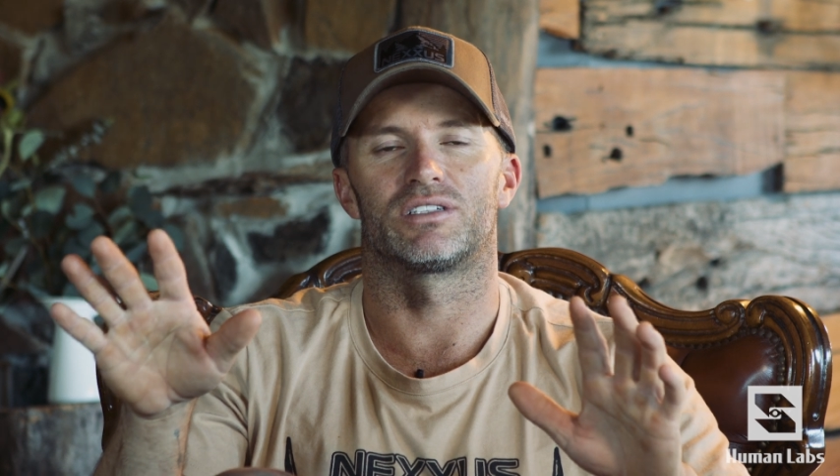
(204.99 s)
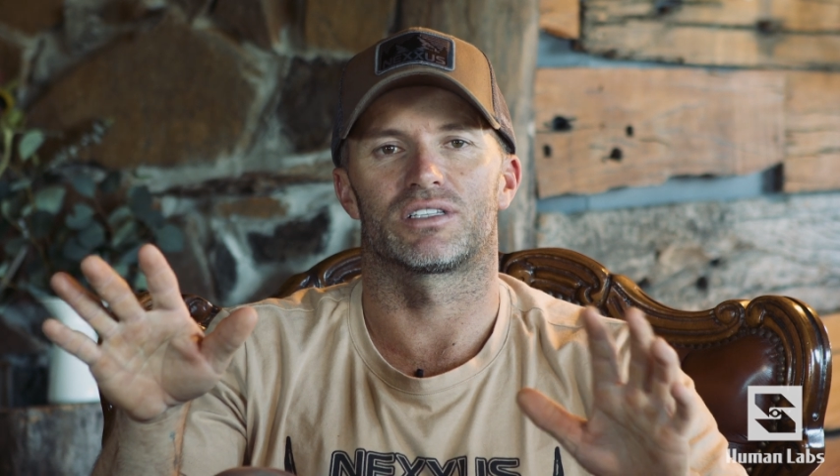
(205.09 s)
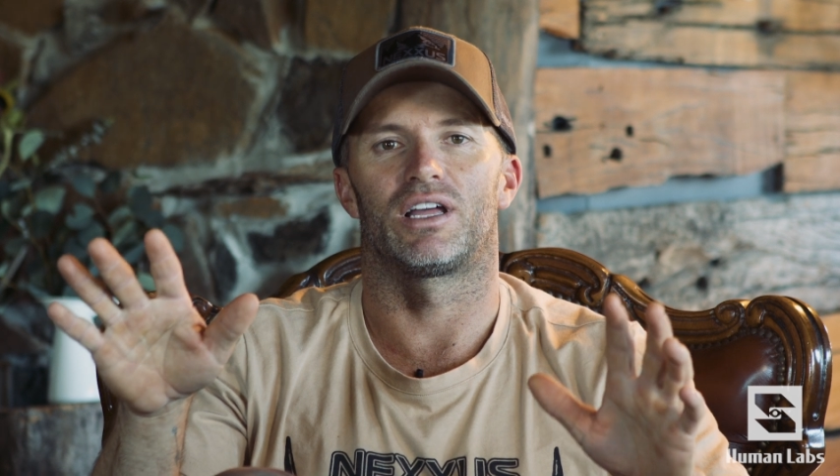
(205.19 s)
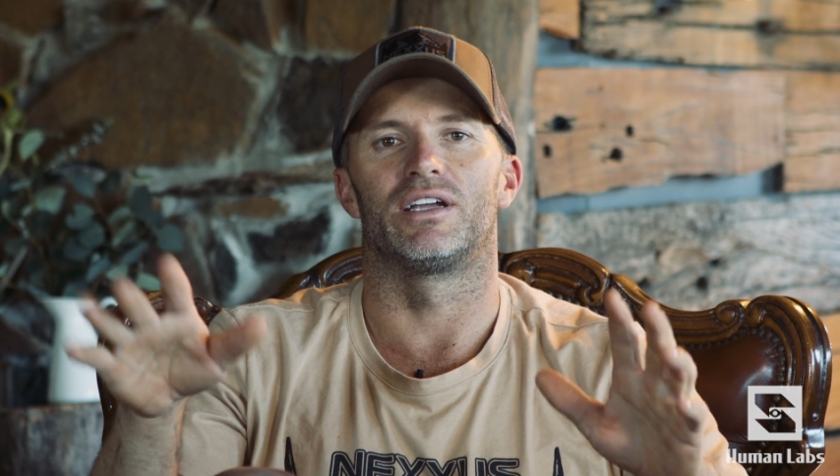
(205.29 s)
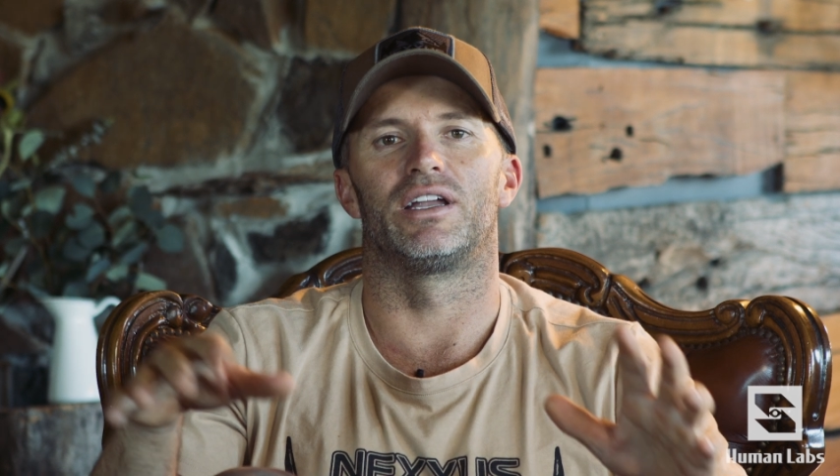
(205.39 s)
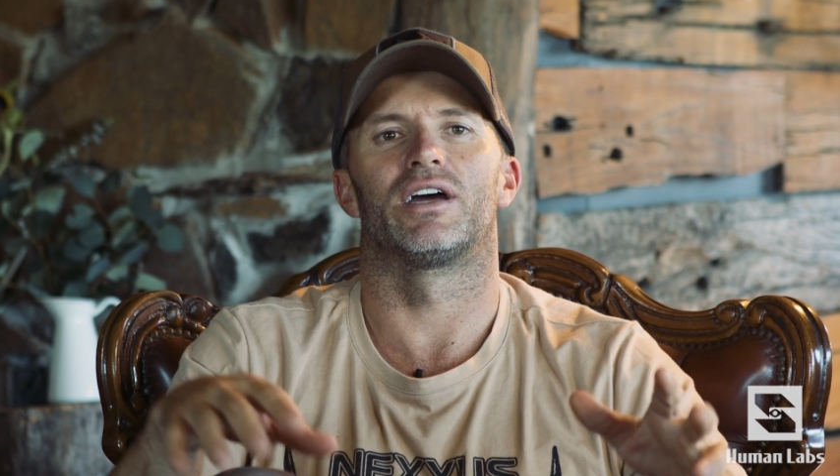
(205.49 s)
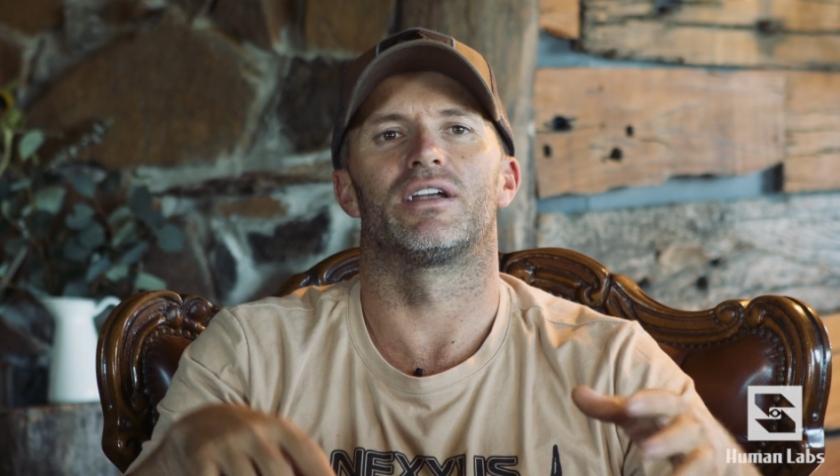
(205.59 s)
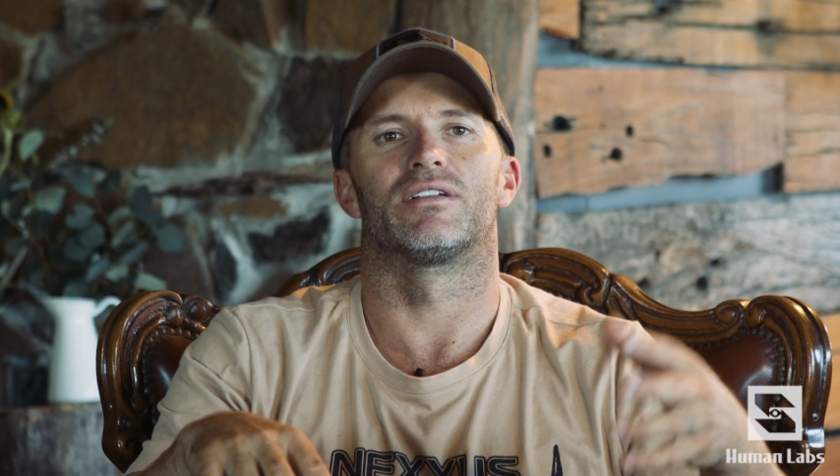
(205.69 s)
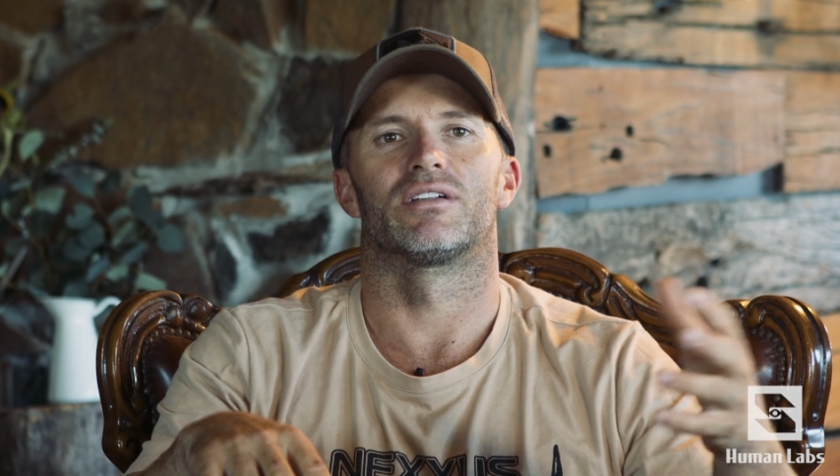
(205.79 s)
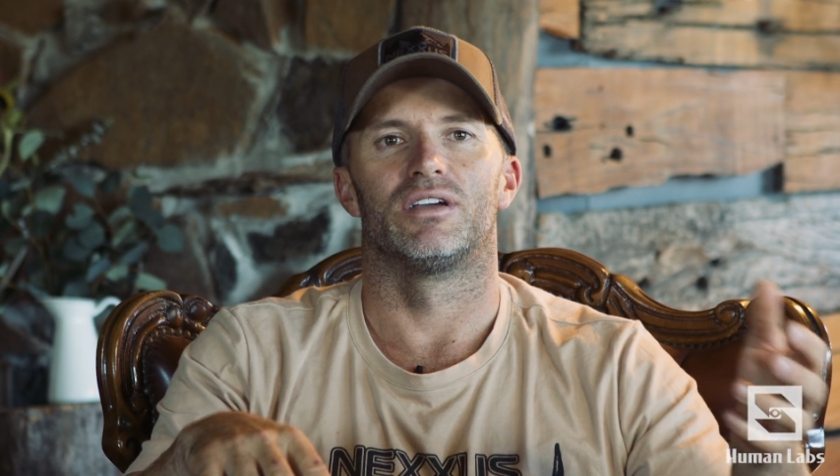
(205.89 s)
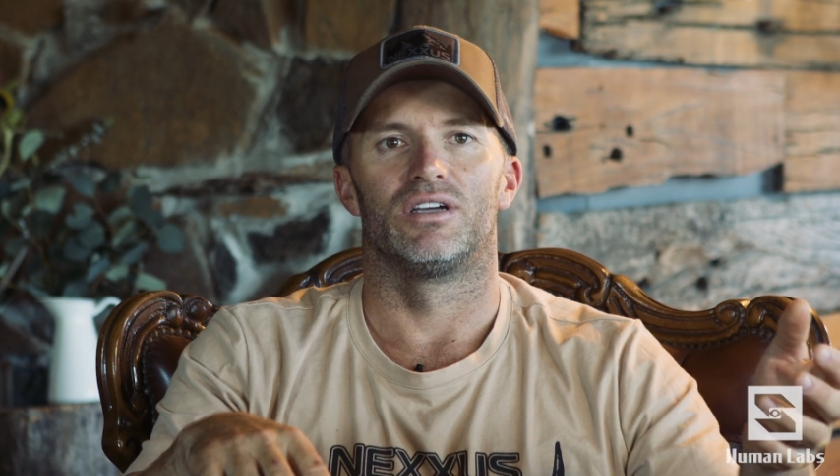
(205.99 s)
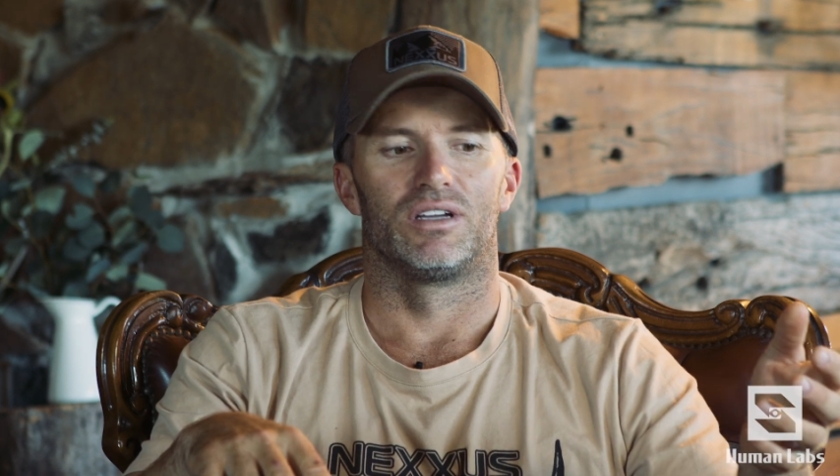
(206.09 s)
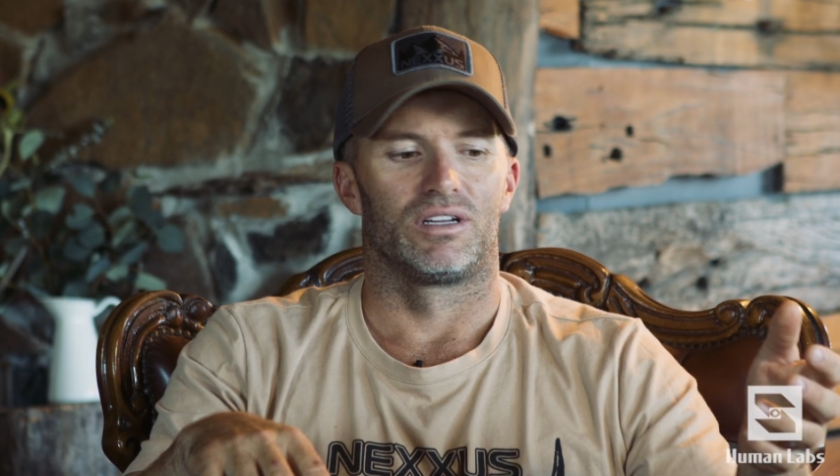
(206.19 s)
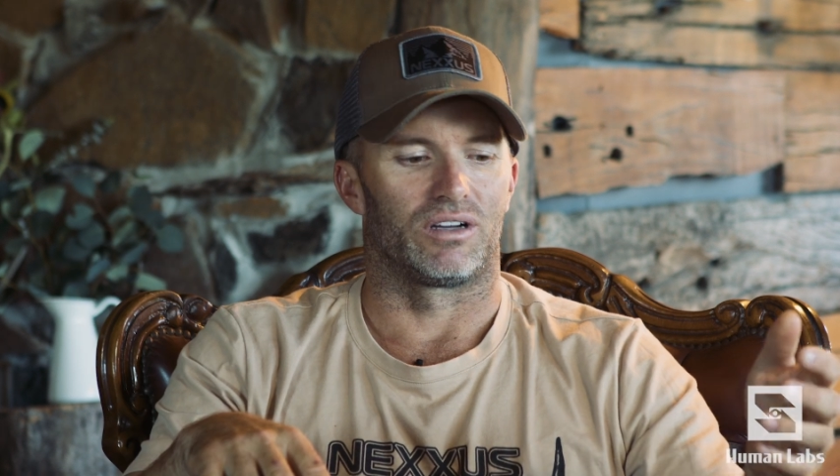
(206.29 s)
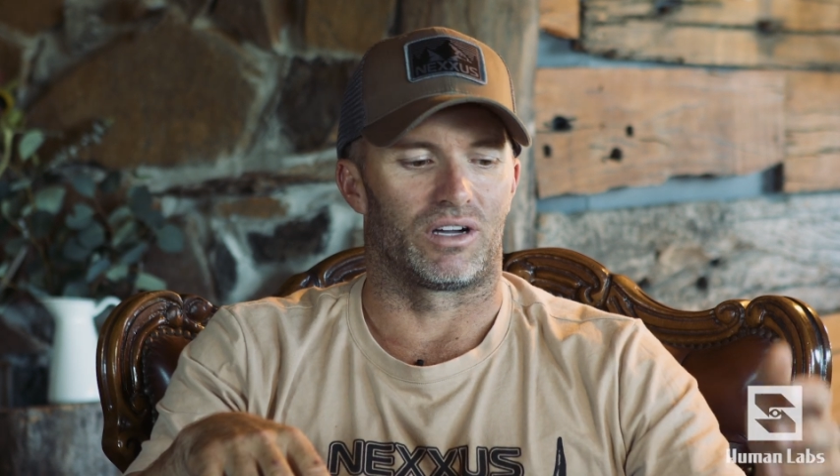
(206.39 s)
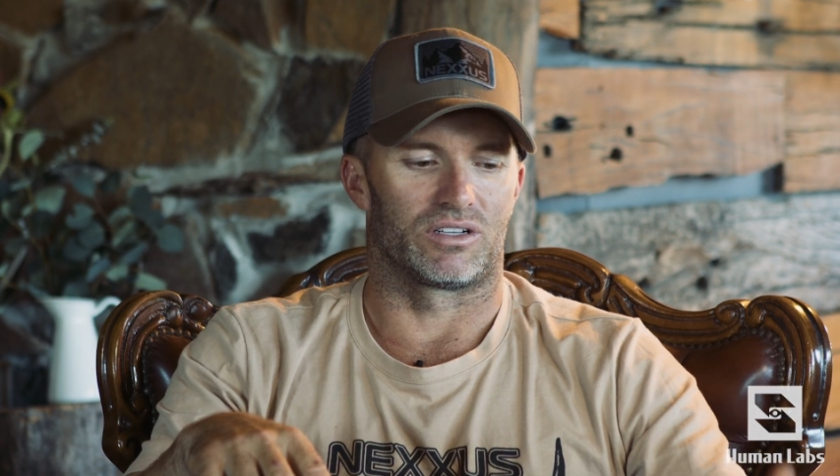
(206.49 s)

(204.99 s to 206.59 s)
just lay down. And I